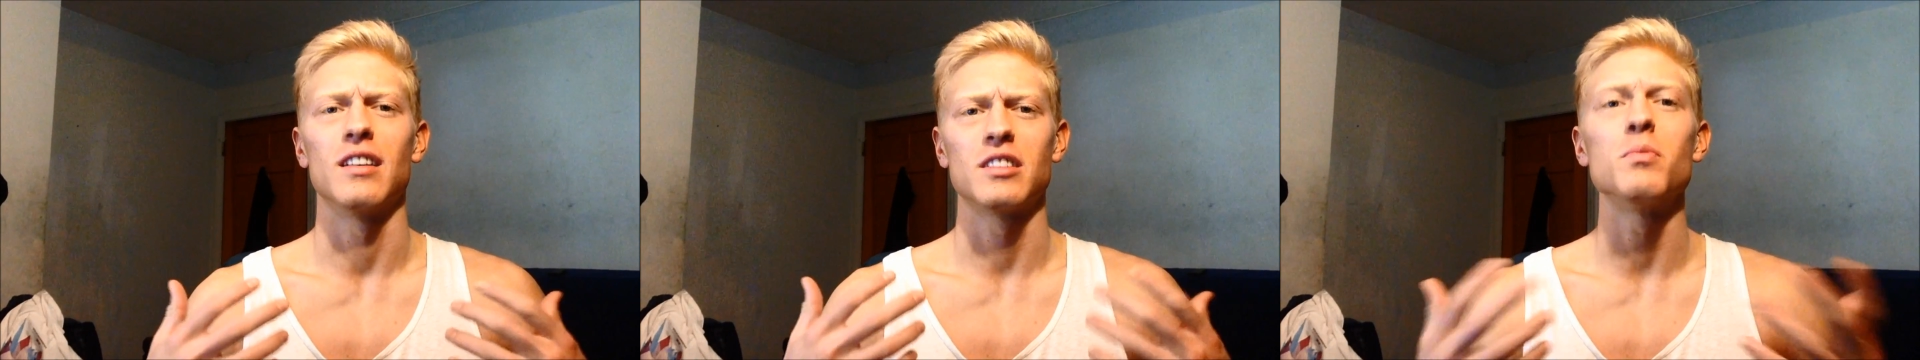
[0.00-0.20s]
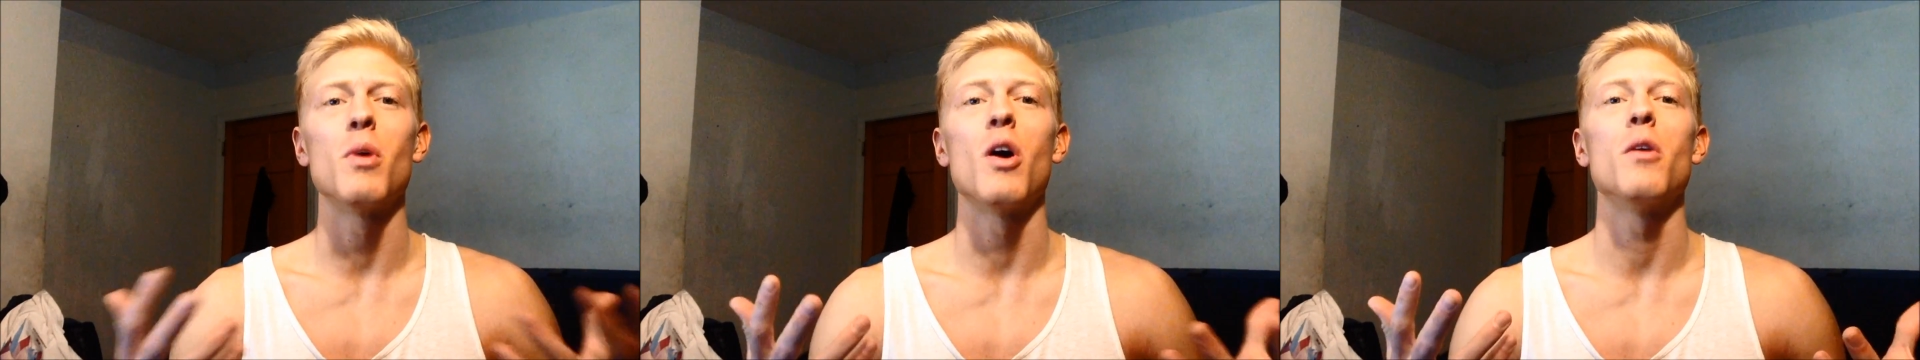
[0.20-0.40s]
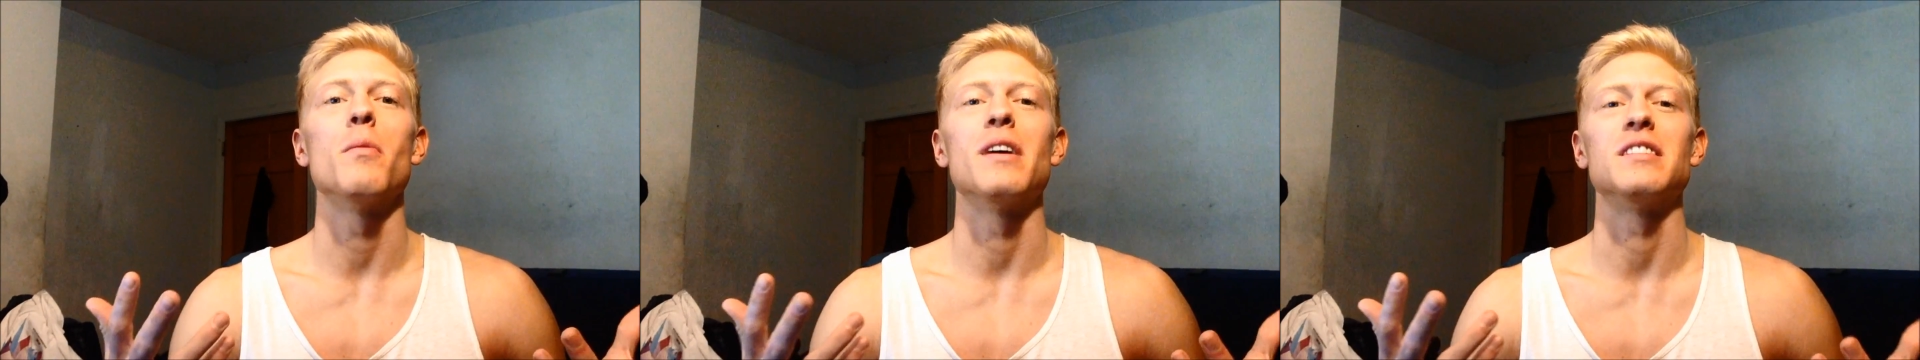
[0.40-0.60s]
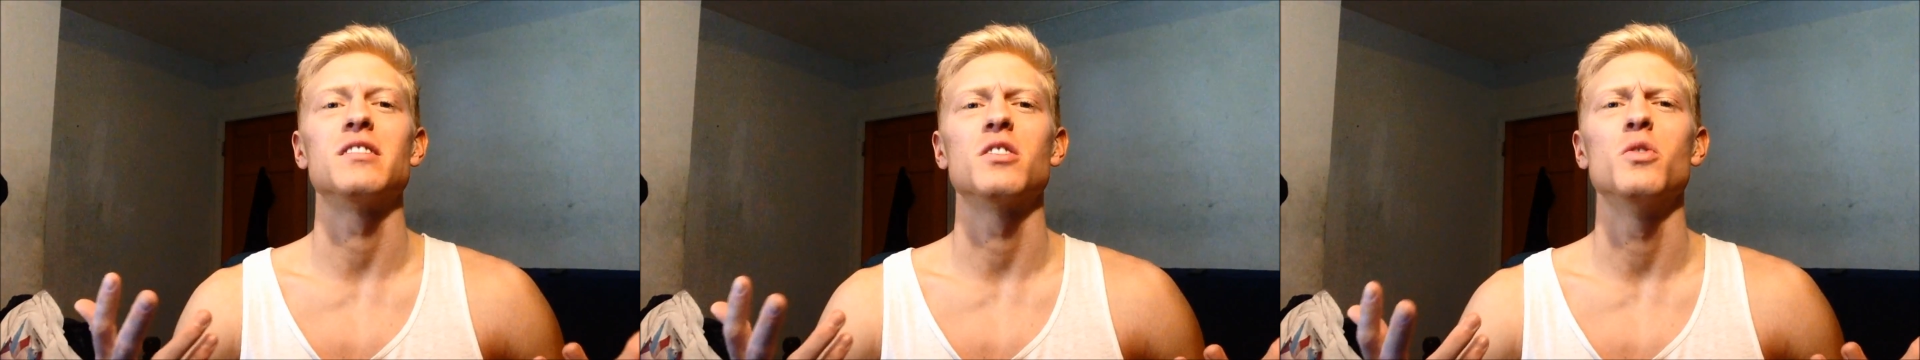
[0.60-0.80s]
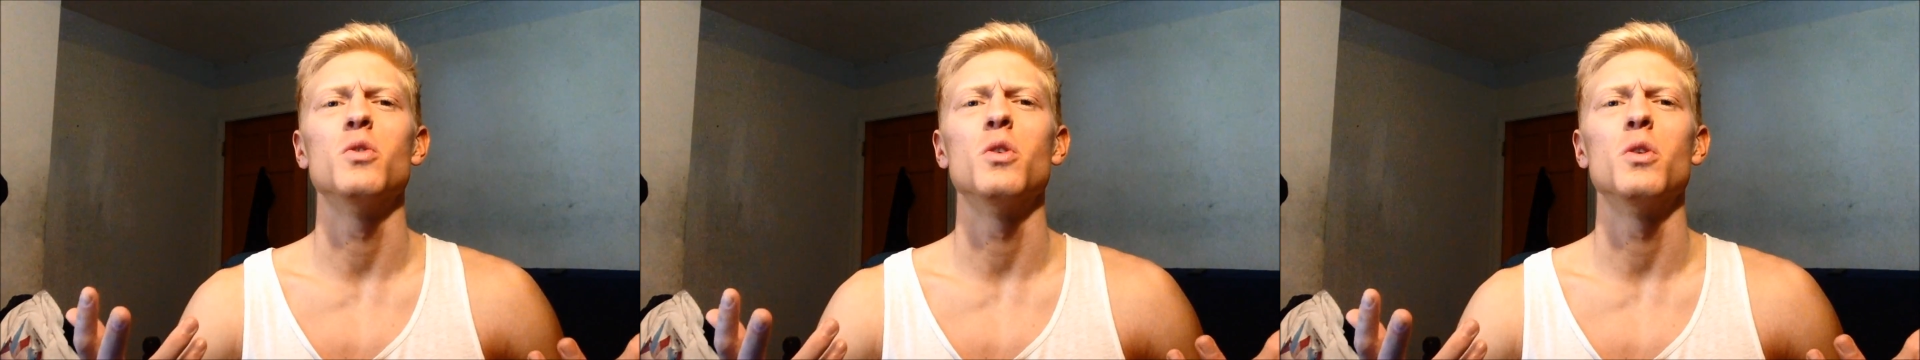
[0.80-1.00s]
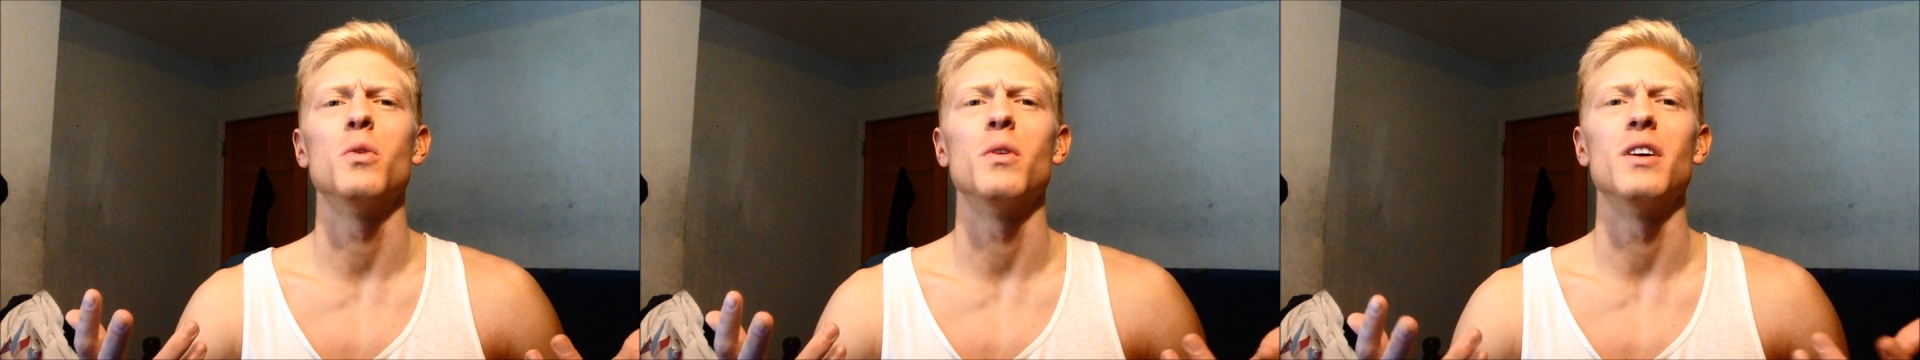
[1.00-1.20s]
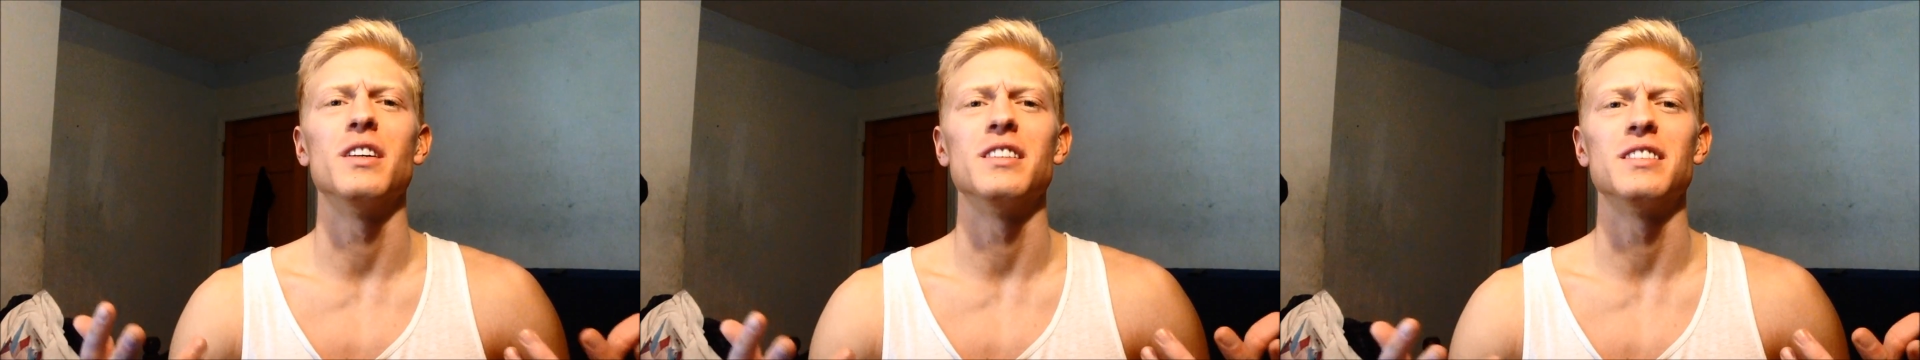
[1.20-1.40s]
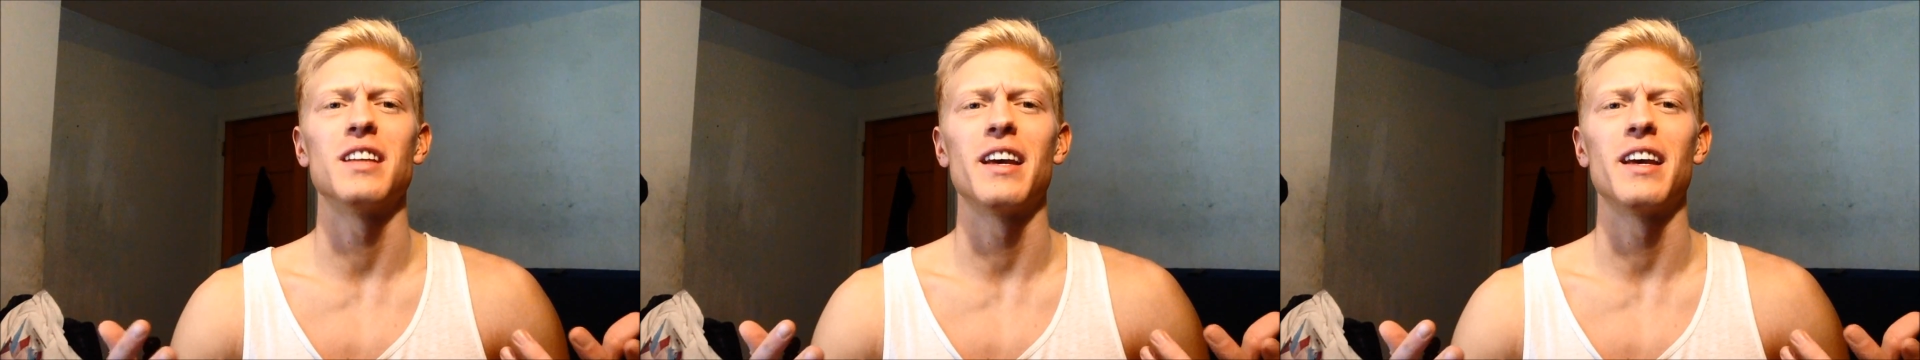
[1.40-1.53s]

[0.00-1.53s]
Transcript: small my school was,